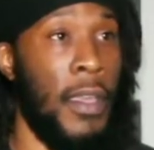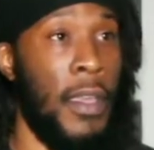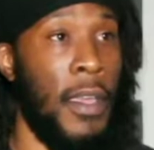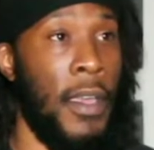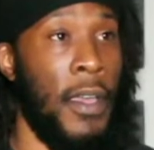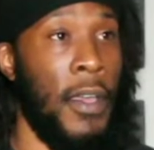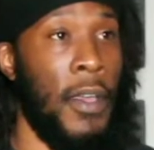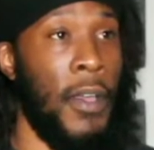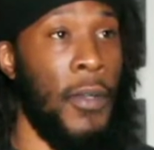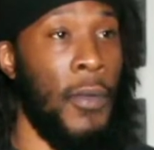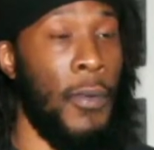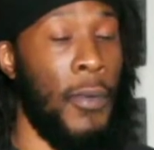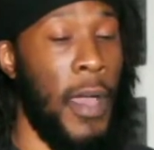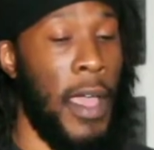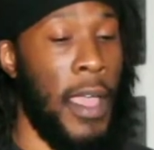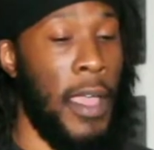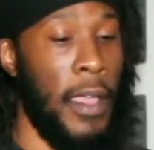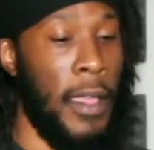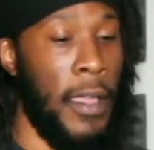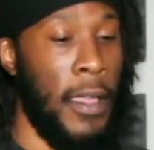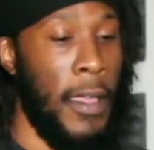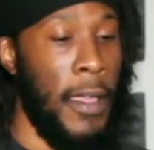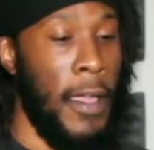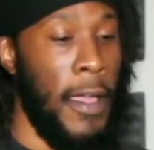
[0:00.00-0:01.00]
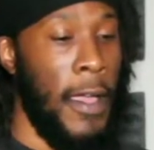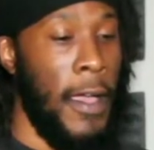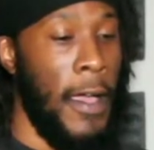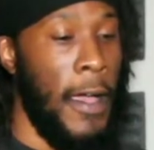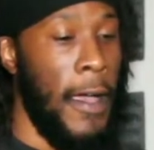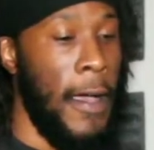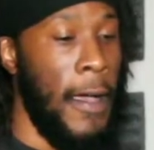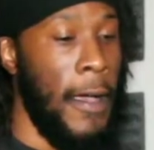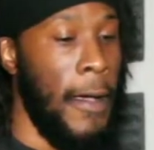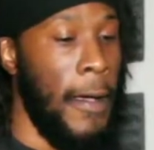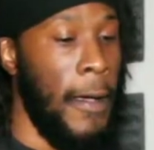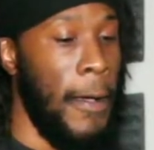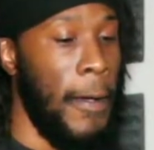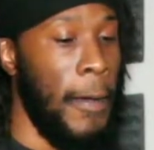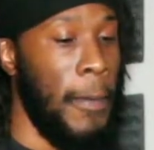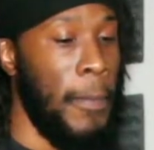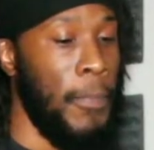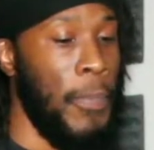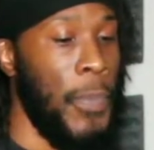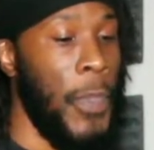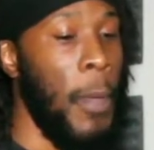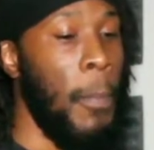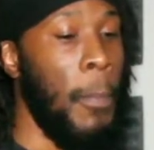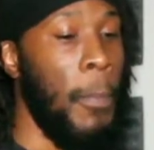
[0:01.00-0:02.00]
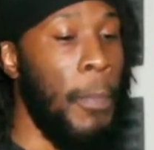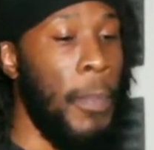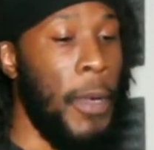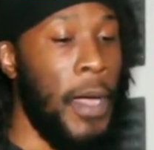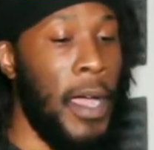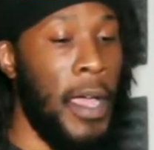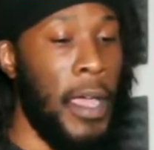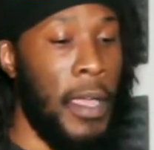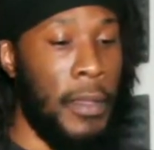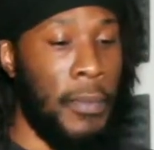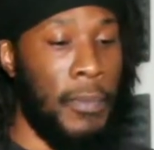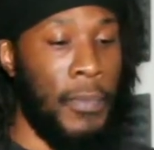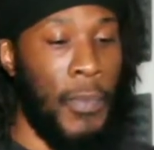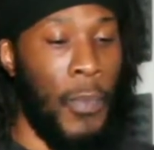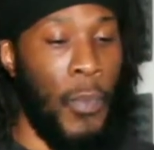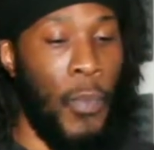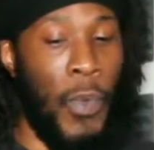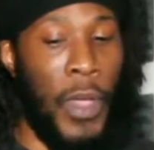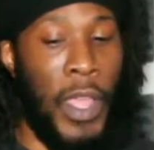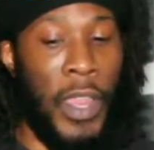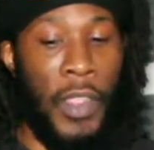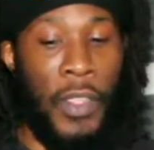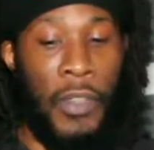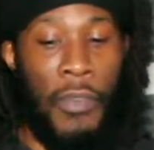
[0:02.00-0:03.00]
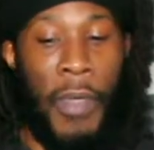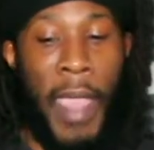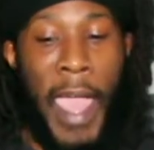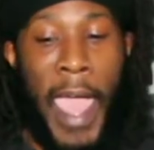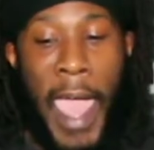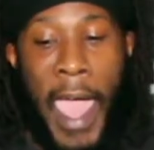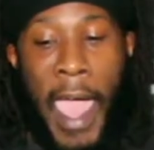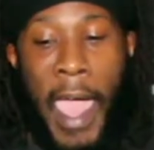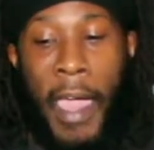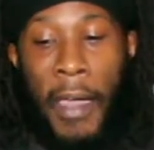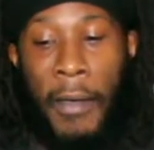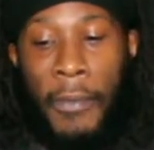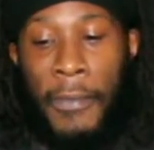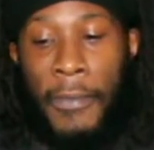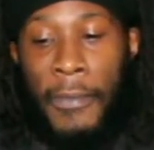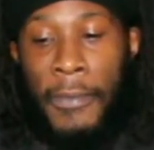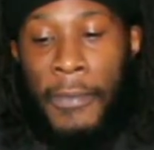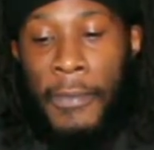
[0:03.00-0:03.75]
Right? But when you have,